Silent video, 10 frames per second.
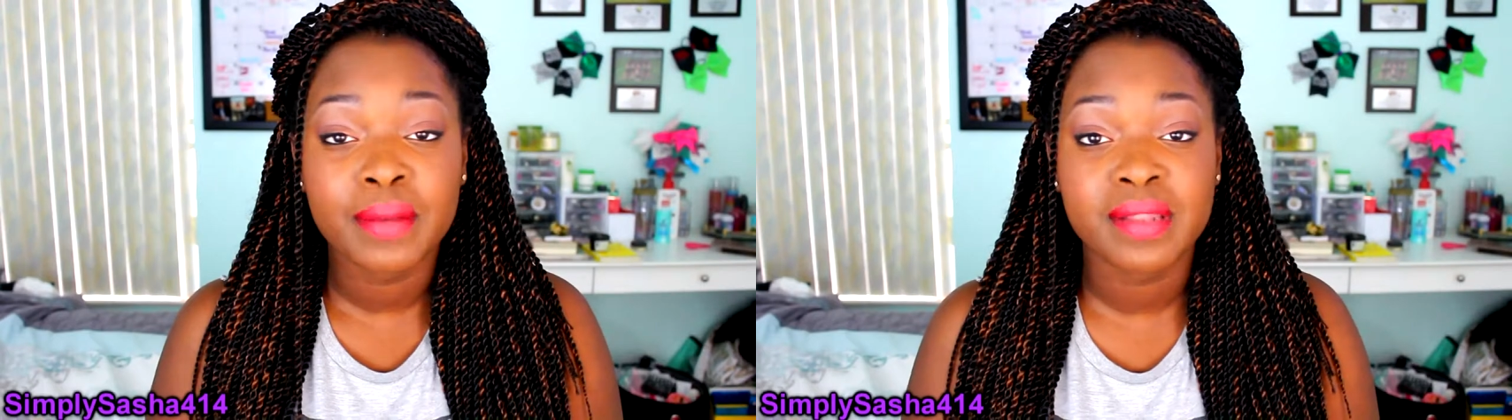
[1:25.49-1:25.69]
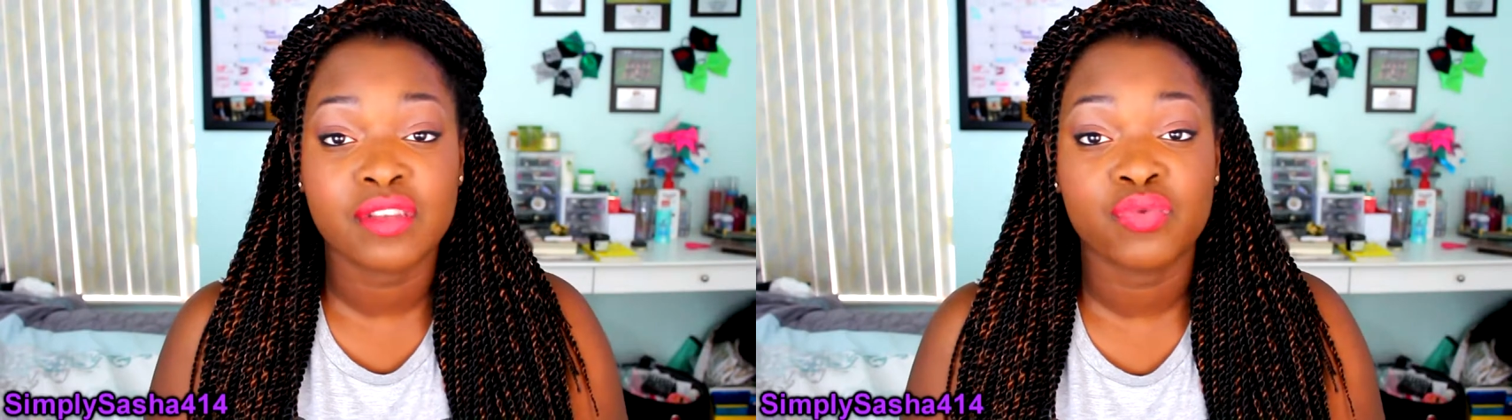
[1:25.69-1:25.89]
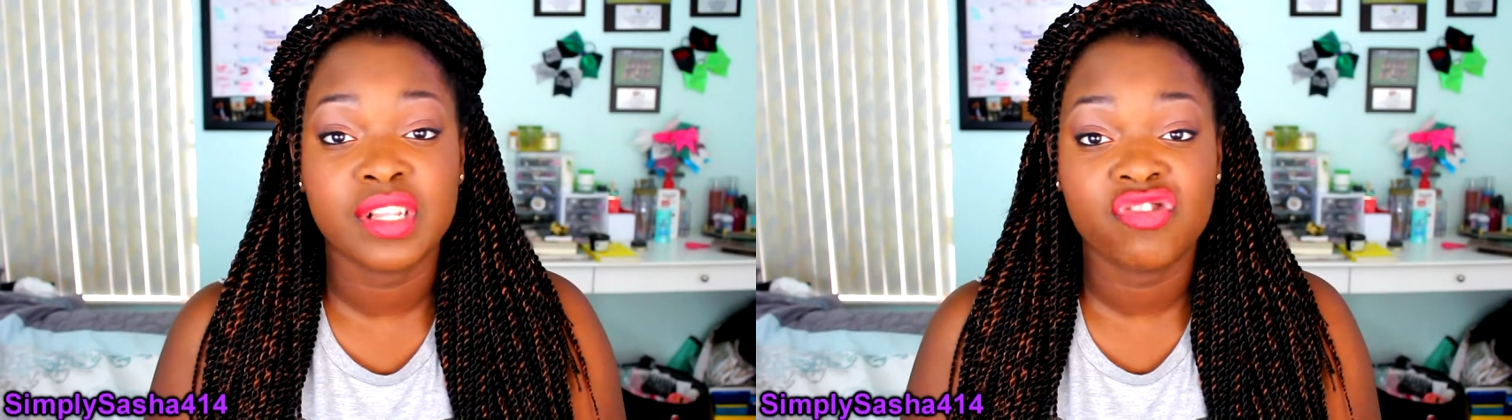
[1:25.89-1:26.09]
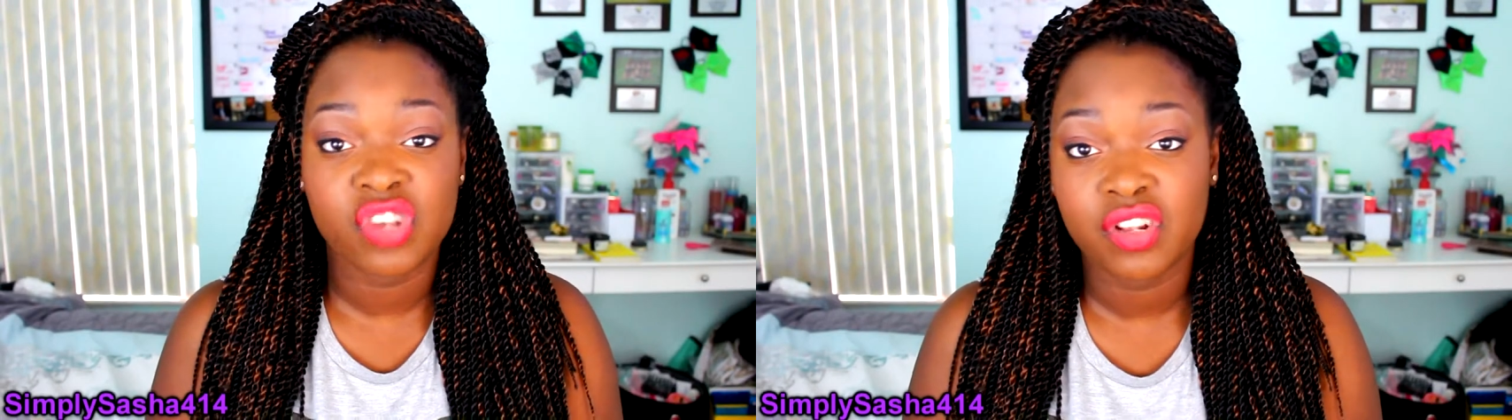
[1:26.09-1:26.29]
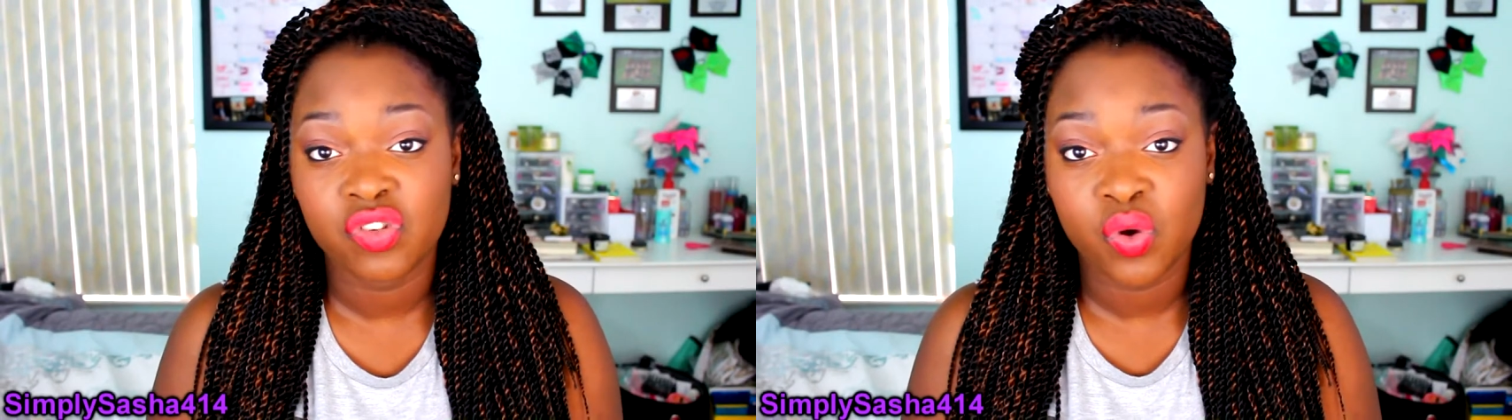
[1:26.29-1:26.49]
wipe that's really
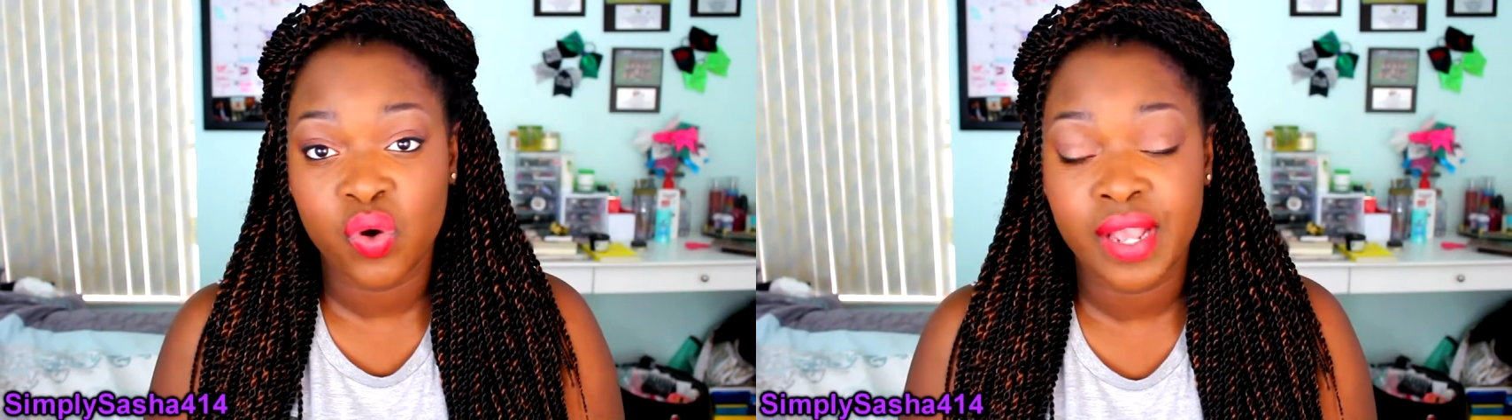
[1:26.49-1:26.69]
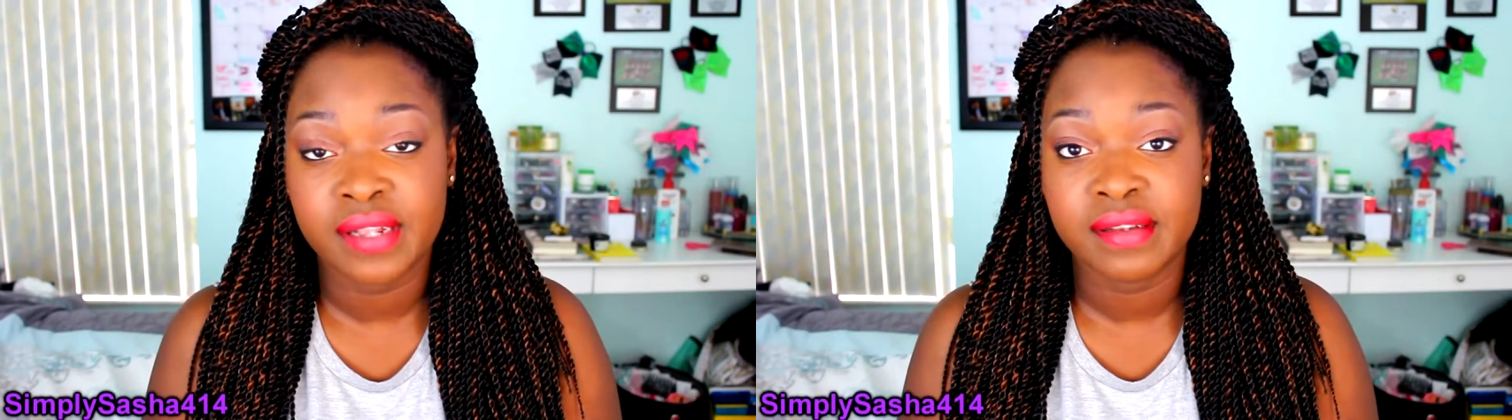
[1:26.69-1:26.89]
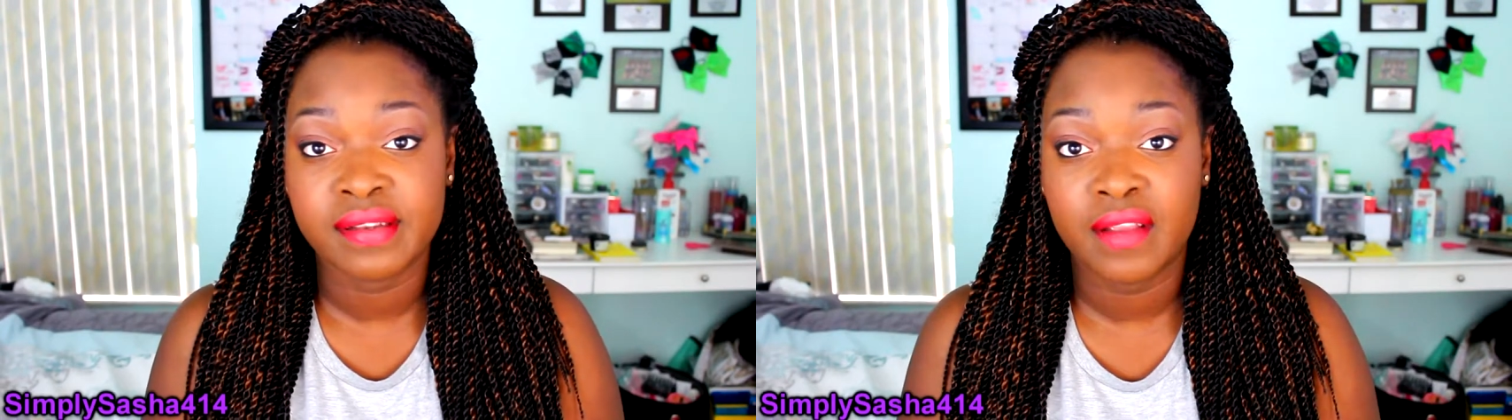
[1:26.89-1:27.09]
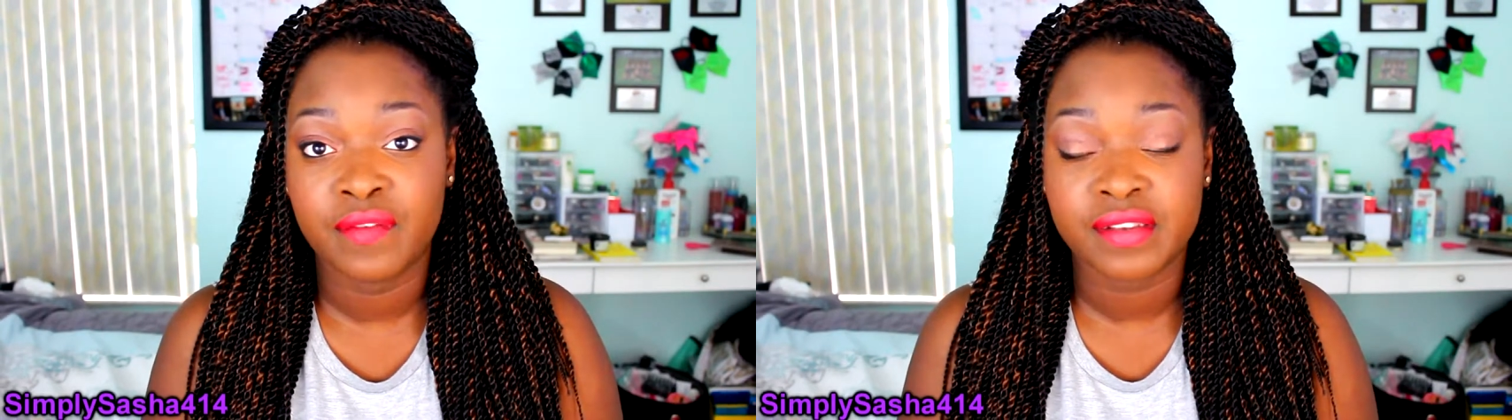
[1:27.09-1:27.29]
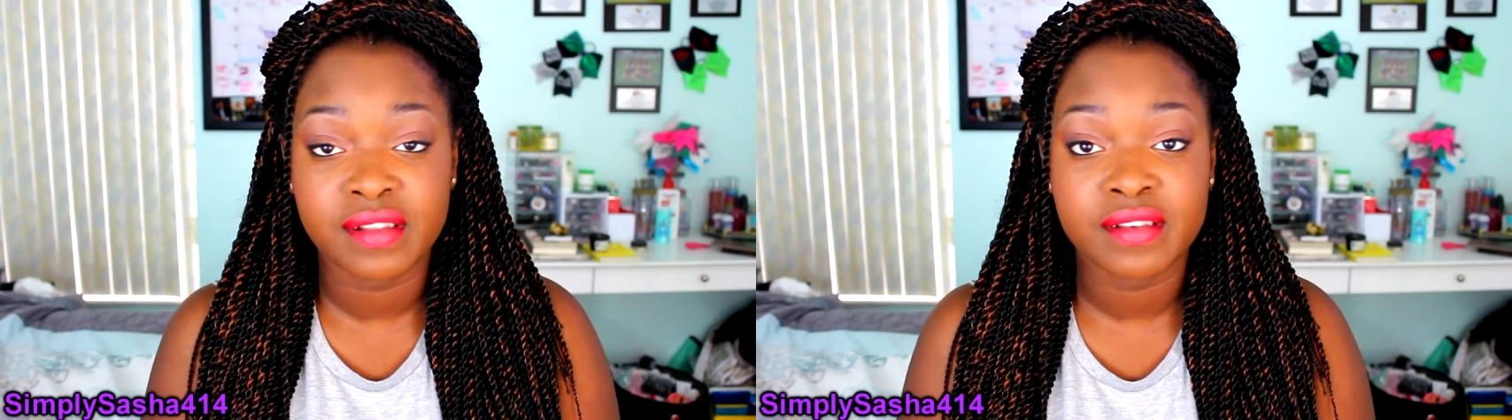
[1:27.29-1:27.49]
gentle and safe
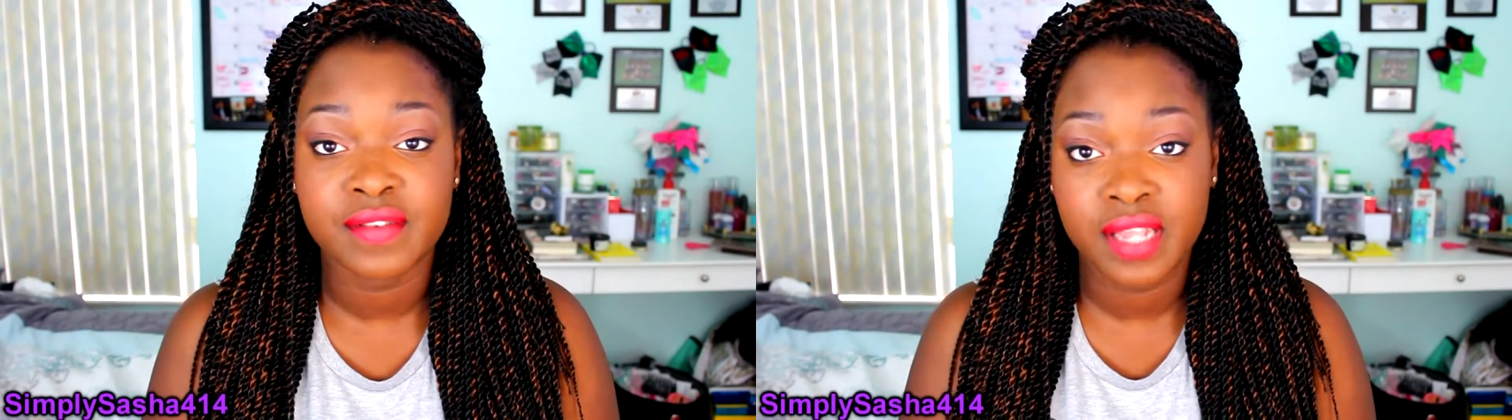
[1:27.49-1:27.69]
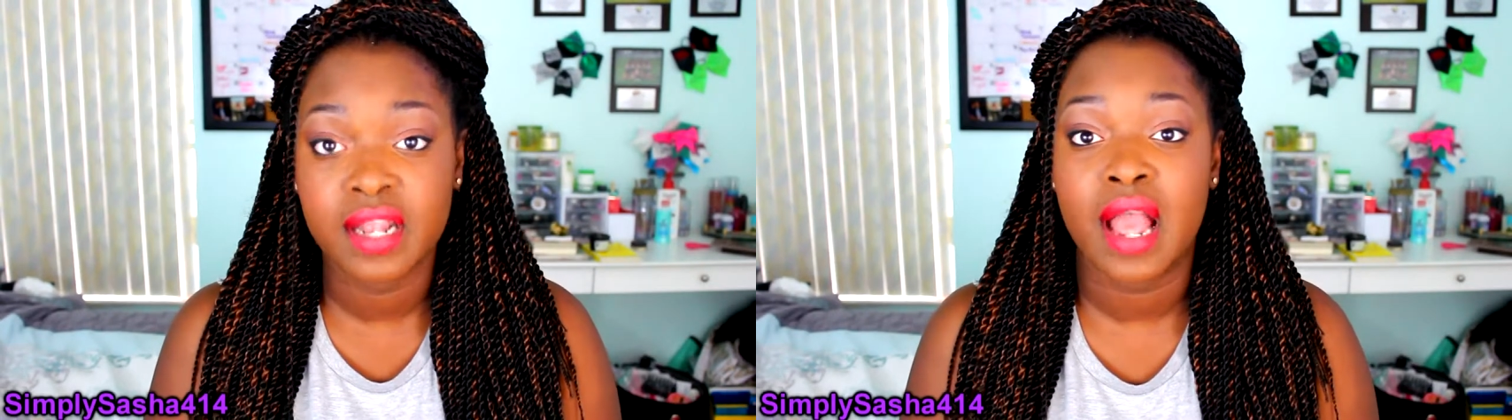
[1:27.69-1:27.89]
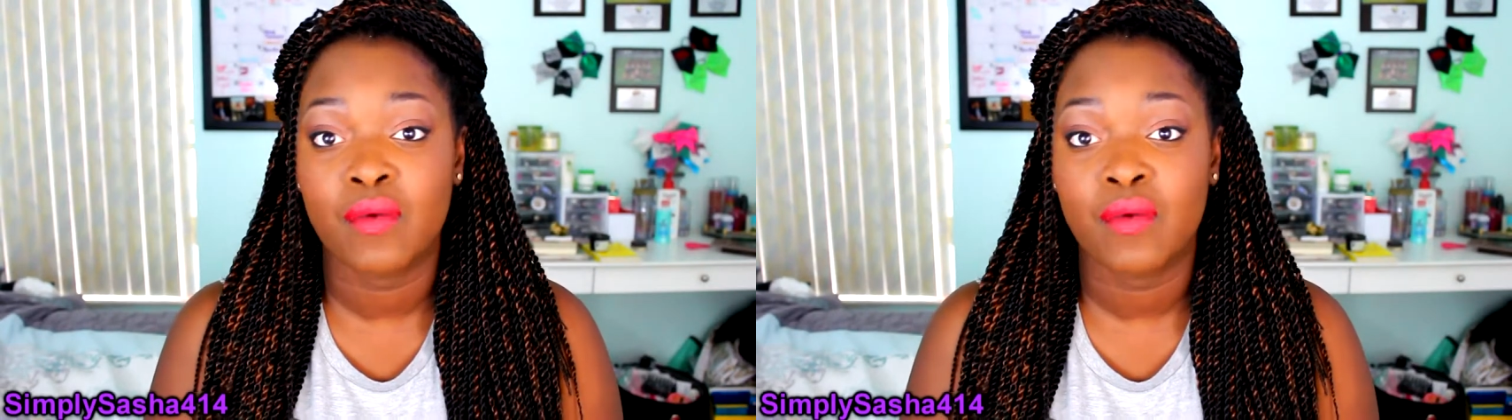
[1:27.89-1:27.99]
for sensitive skin,